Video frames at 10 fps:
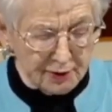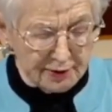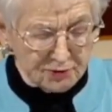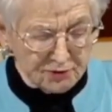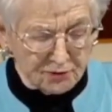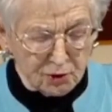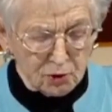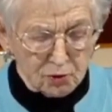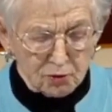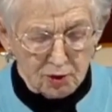
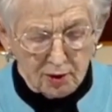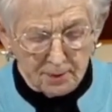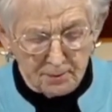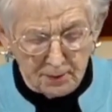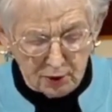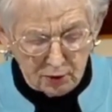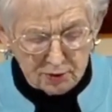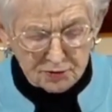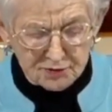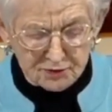transfers
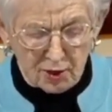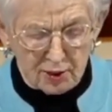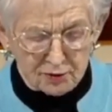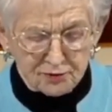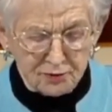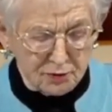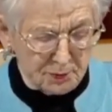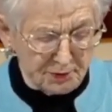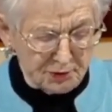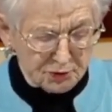millions of dollars
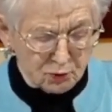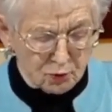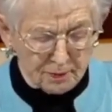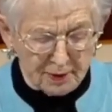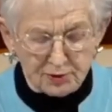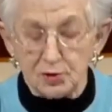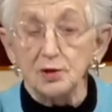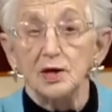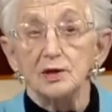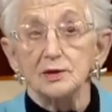from the Peace Corps
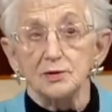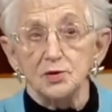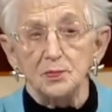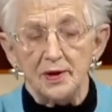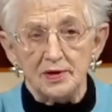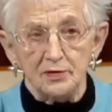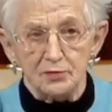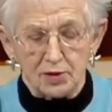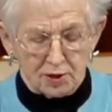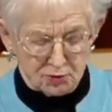budget to the
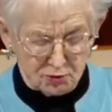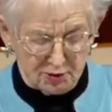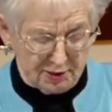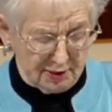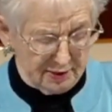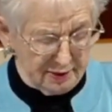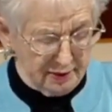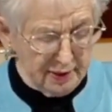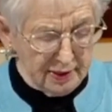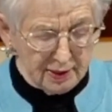spending reduction account,
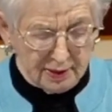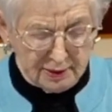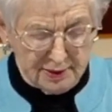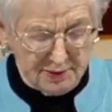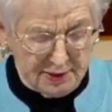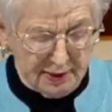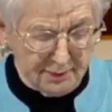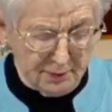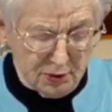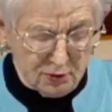
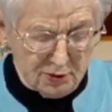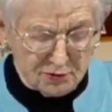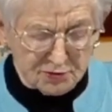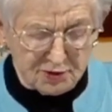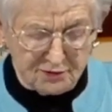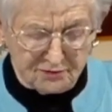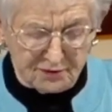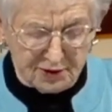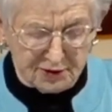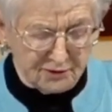eliminate millions in
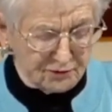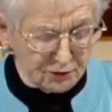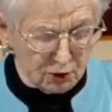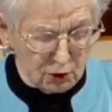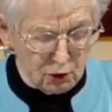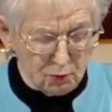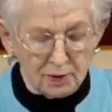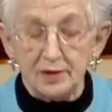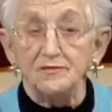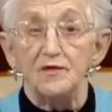funding for the
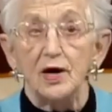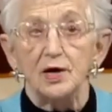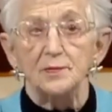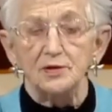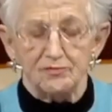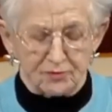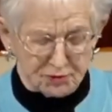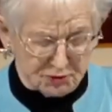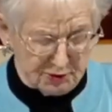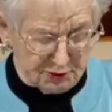Global Environment
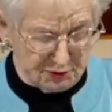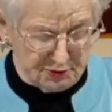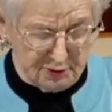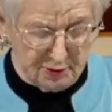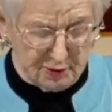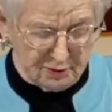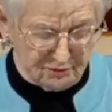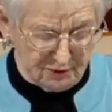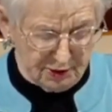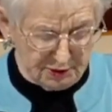Facility
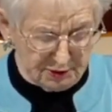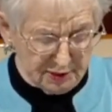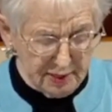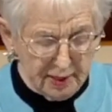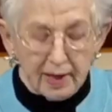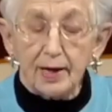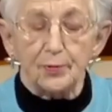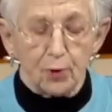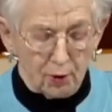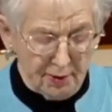Fund,
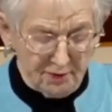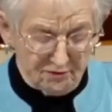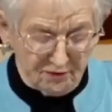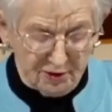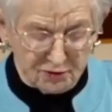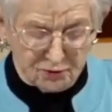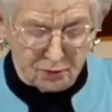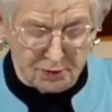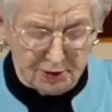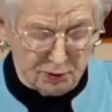and prohibit funds
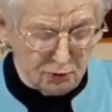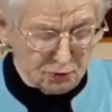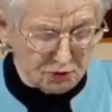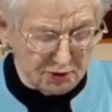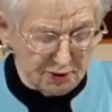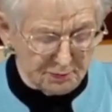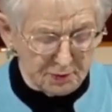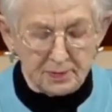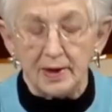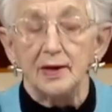from being used to
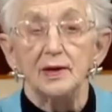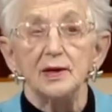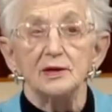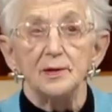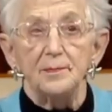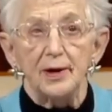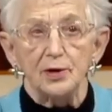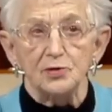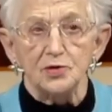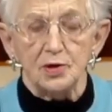implement the
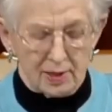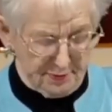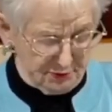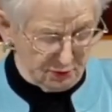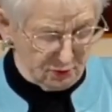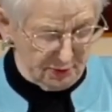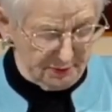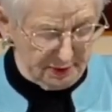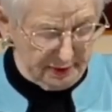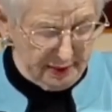Paris Climate
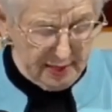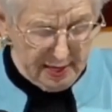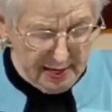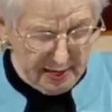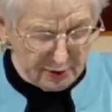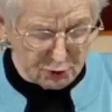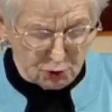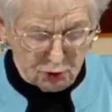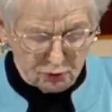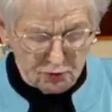Agreement. Our
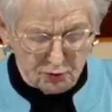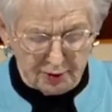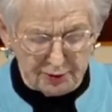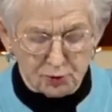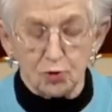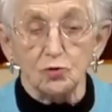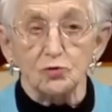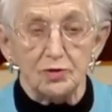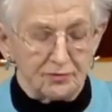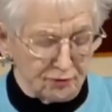children,
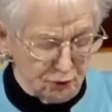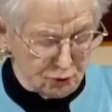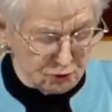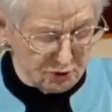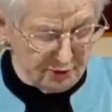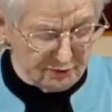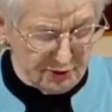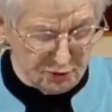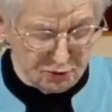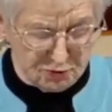grandchildren, and future
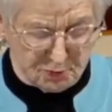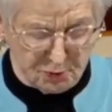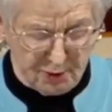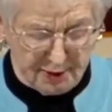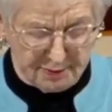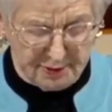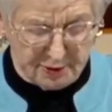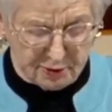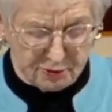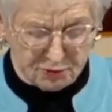generations of proud
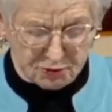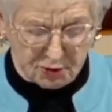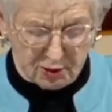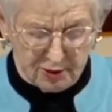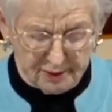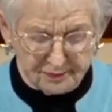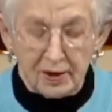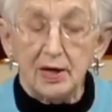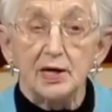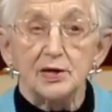Americans to come
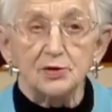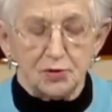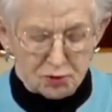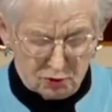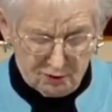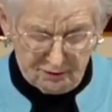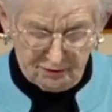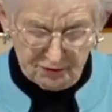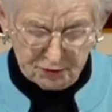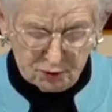
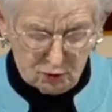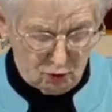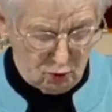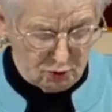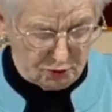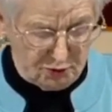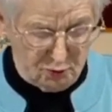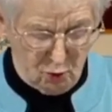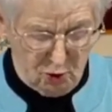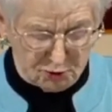deserve fiscal order
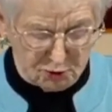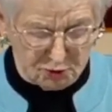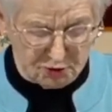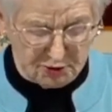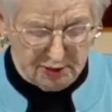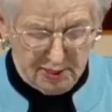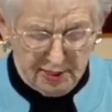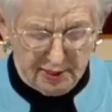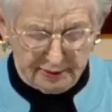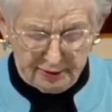in Washington
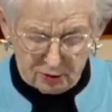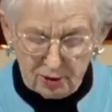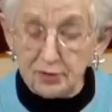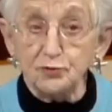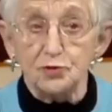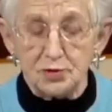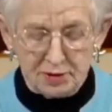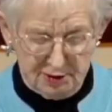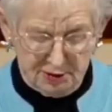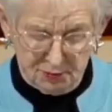and our country's
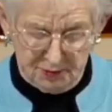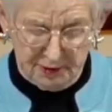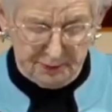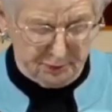needs